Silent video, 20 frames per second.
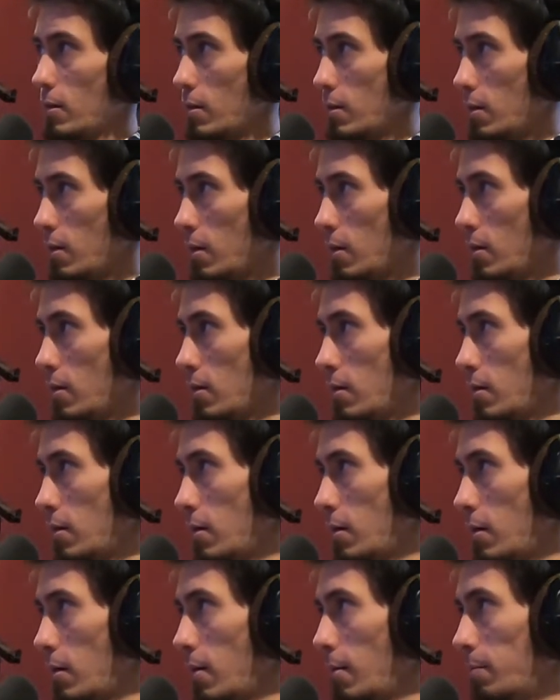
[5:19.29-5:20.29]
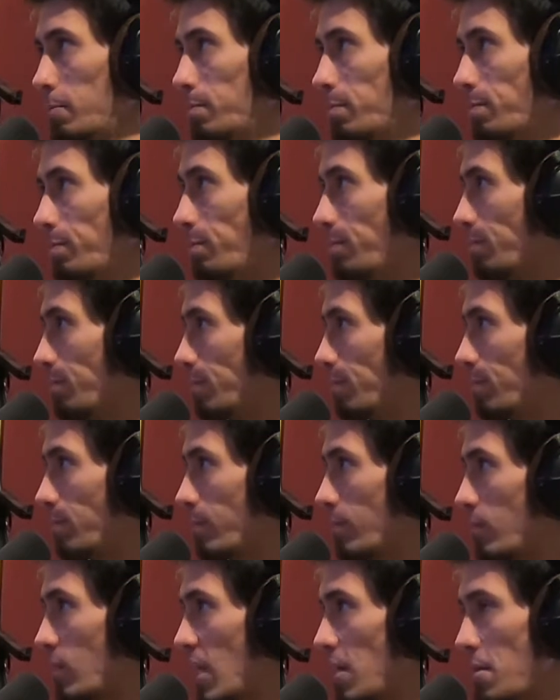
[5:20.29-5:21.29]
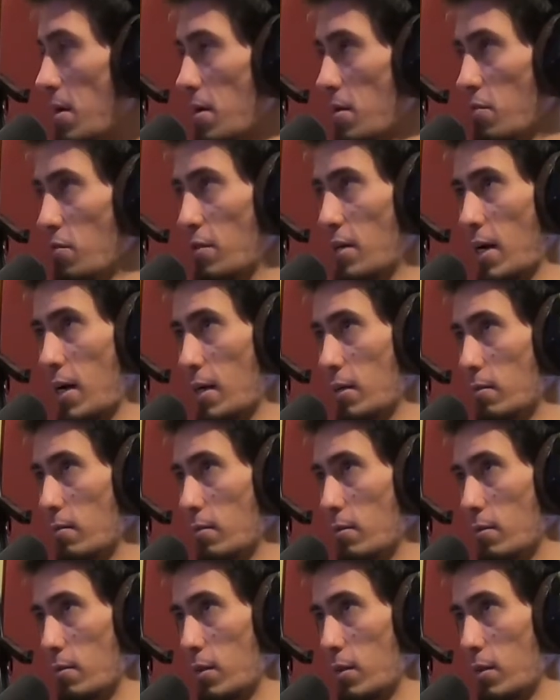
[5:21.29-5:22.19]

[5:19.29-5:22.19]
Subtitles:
And then you've got,